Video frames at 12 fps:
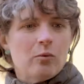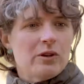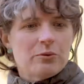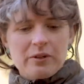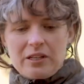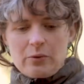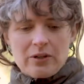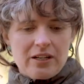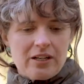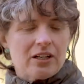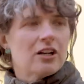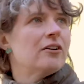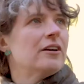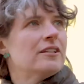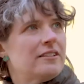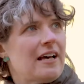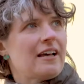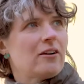We really want to
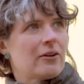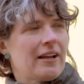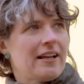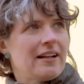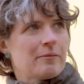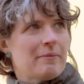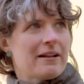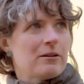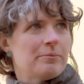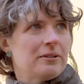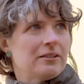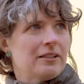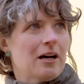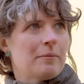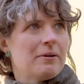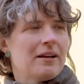encourage that organic matter buildup.